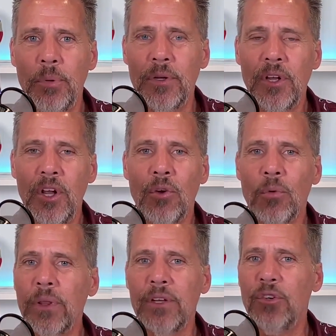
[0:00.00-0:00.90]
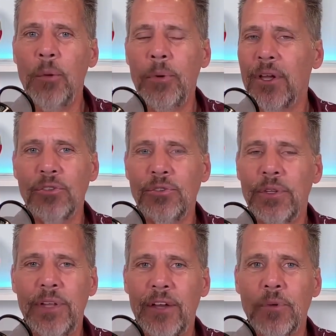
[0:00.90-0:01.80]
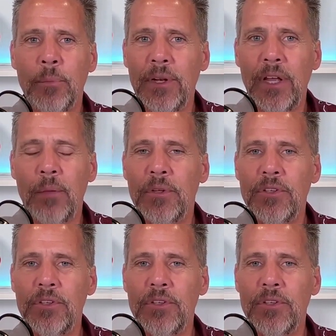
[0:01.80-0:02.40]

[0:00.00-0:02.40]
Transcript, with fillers: but really nobody understood that from the name.